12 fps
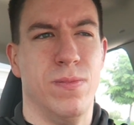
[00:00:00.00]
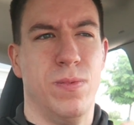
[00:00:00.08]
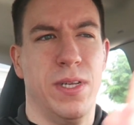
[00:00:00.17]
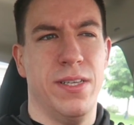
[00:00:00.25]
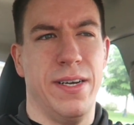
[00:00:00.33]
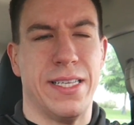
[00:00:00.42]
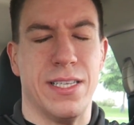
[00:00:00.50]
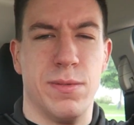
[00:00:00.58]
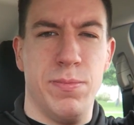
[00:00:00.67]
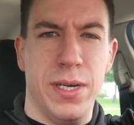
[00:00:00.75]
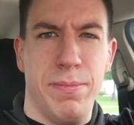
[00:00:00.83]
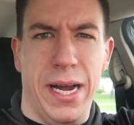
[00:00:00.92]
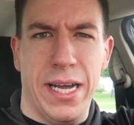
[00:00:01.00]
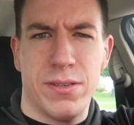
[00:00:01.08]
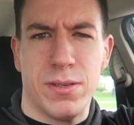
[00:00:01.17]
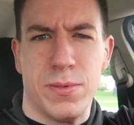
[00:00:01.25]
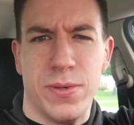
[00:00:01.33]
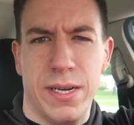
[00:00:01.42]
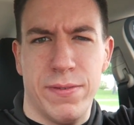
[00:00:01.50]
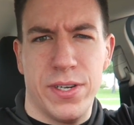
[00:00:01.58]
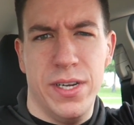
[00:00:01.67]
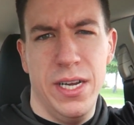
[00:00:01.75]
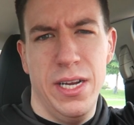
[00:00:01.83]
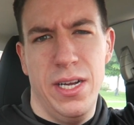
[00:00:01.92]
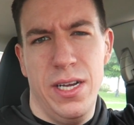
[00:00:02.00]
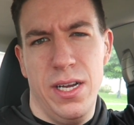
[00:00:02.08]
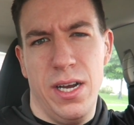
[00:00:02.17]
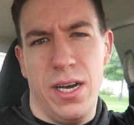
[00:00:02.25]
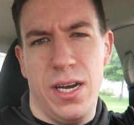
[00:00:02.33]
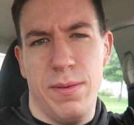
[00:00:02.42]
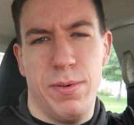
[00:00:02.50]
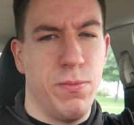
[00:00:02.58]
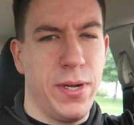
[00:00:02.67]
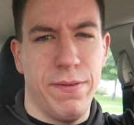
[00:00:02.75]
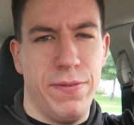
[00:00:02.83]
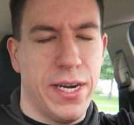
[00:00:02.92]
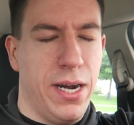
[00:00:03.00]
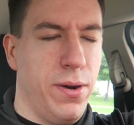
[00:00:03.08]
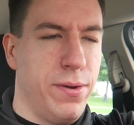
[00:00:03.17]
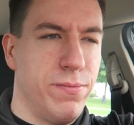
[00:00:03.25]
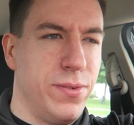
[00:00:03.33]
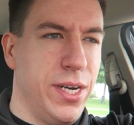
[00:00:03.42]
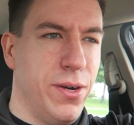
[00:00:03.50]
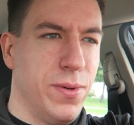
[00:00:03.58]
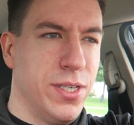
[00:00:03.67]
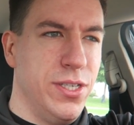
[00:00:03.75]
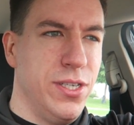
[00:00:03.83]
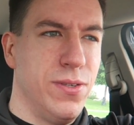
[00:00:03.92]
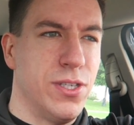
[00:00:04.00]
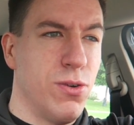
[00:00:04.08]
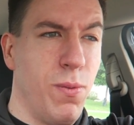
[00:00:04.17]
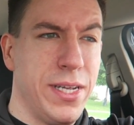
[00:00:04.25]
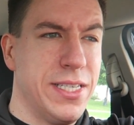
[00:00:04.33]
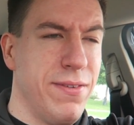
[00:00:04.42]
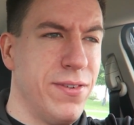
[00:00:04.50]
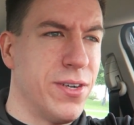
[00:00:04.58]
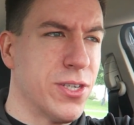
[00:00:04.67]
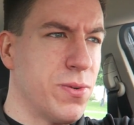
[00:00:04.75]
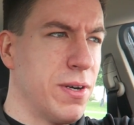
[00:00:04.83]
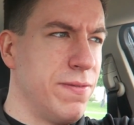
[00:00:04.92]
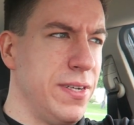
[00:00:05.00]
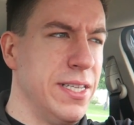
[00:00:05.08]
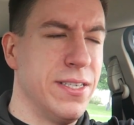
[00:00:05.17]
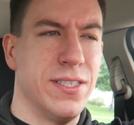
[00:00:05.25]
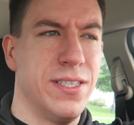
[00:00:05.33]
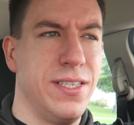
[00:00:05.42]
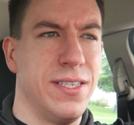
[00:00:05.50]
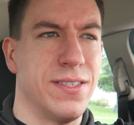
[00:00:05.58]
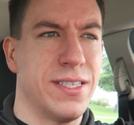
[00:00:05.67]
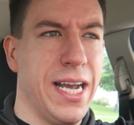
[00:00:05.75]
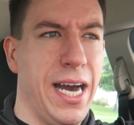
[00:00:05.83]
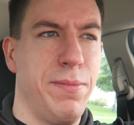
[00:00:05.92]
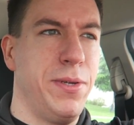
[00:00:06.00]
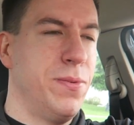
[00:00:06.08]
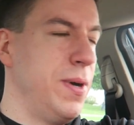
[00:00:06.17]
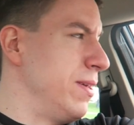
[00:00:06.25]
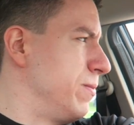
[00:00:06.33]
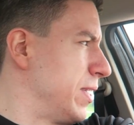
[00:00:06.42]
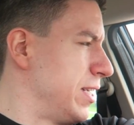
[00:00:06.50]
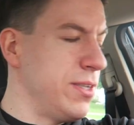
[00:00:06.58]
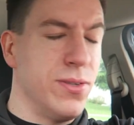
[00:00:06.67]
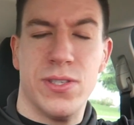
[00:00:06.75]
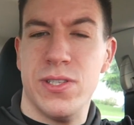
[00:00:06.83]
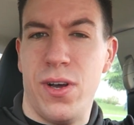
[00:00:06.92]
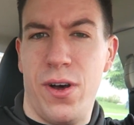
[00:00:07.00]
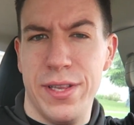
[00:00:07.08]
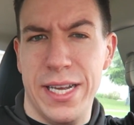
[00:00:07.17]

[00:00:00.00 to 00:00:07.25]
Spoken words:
with like the split bathroom or whatever. But we can figure out what to do. It's 2,700 square feet. There's got to be a way that we can use all